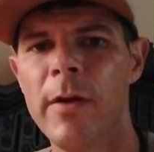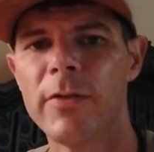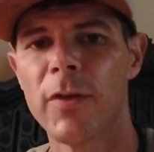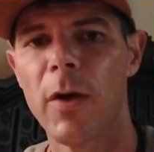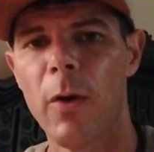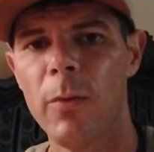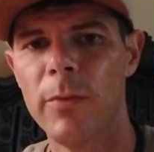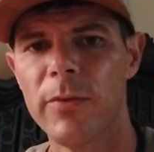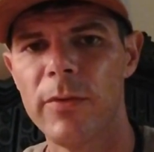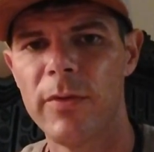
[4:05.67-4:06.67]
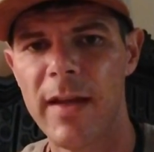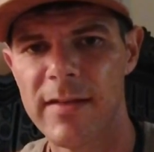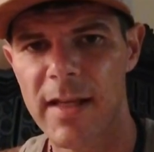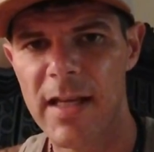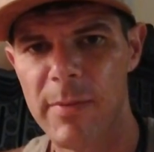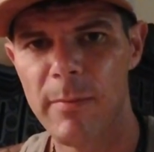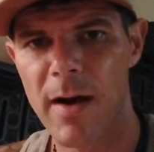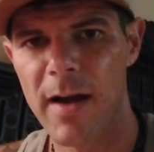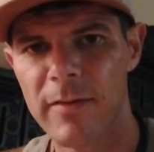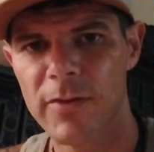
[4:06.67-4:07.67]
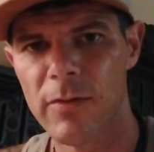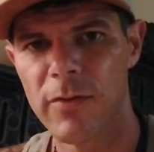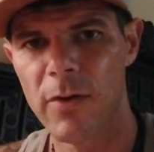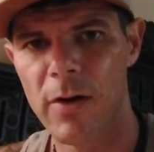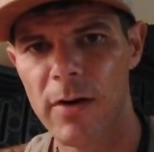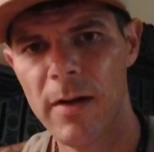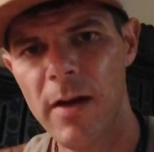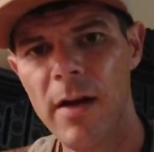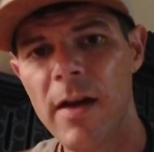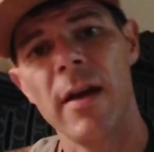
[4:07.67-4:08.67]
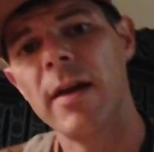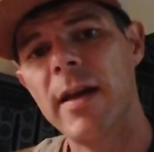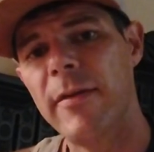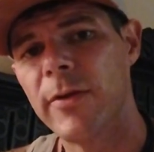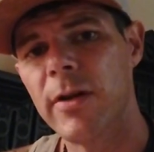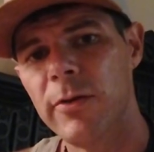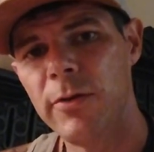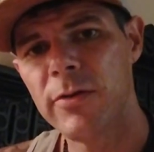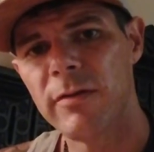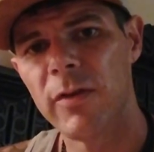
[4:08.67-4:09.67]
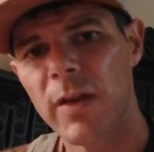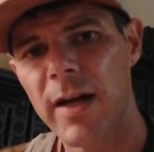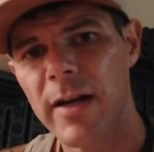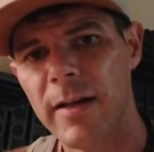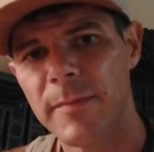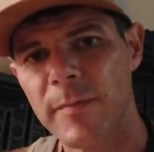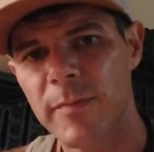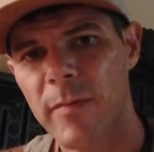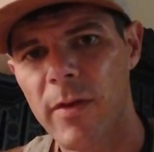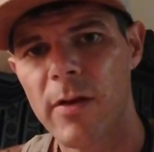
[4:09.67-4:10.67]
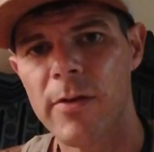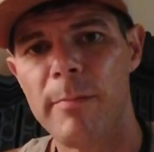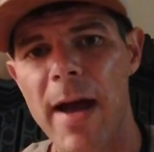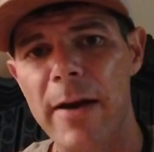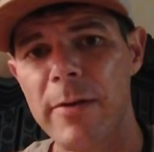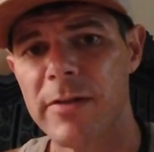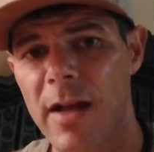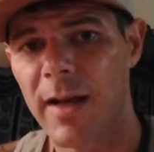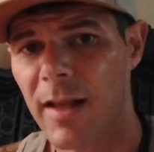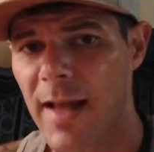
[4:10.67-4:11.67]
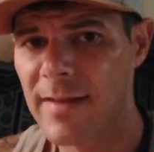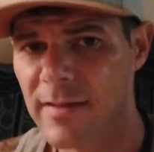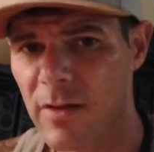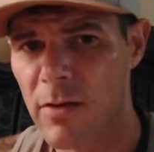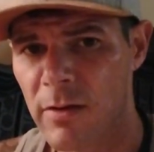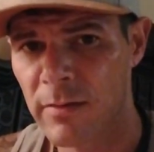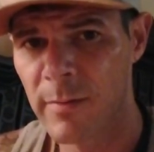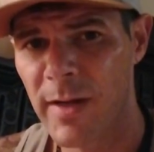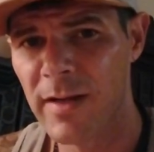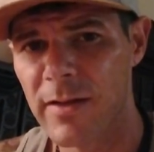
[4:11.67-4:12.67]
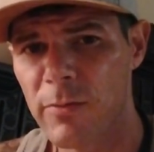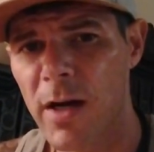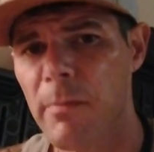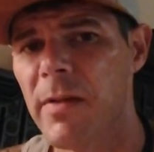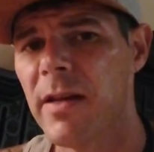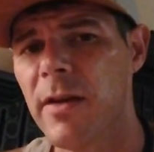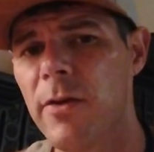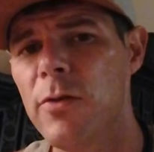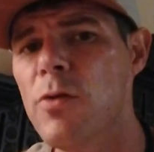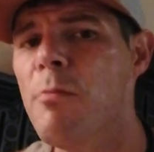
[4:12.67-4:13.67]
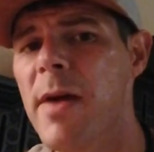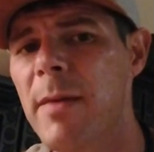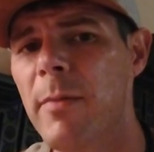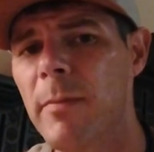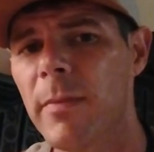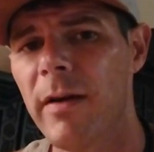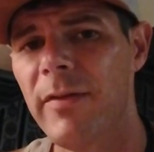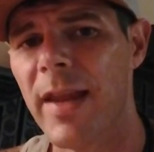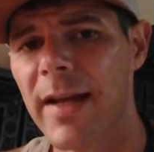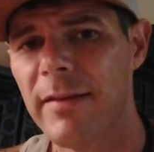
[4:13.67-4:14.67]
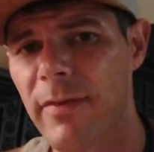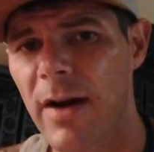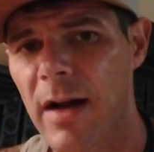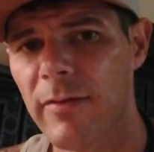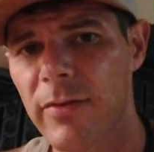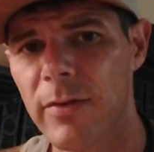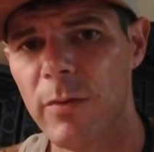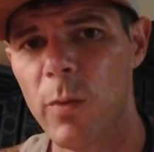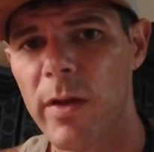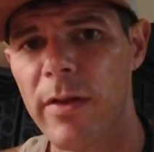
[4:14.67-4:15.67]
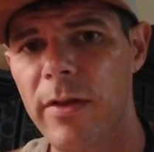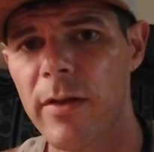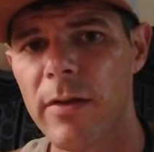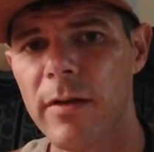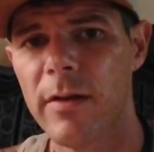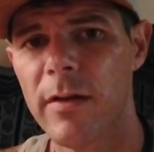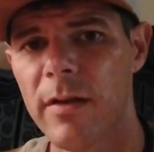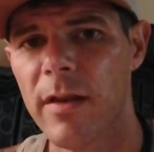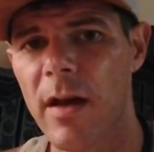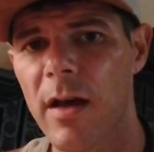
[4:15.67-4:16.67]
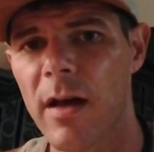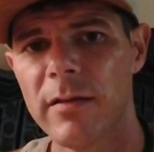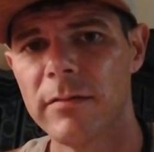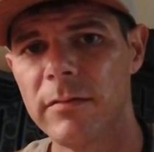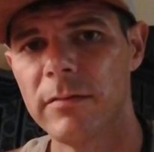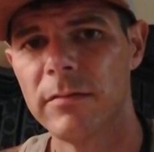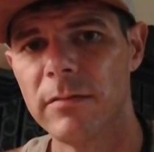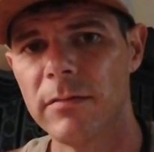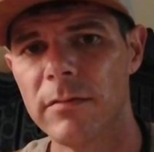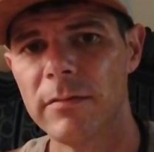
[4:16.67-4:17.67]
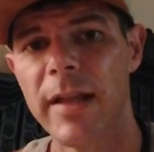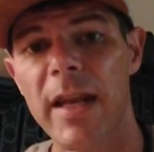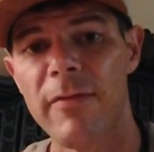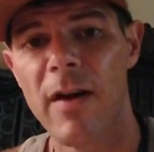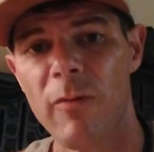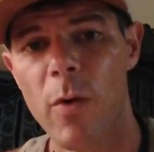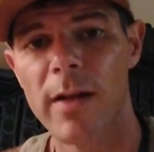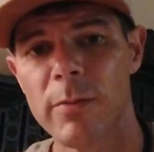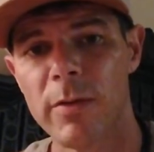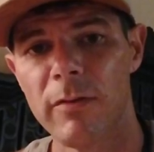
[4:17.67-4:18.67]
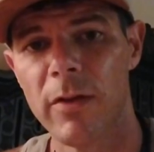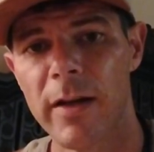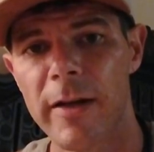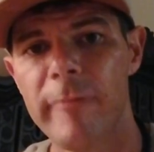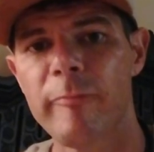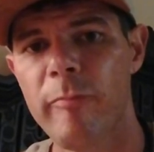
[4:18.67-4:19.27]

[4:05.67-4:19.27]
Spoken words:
So things to keep in mind so far: if you're going to use the Valyrian, your battery's not going to last as long because it's recommended to do a minimum of 95 with the 95 watts with the Valyrian.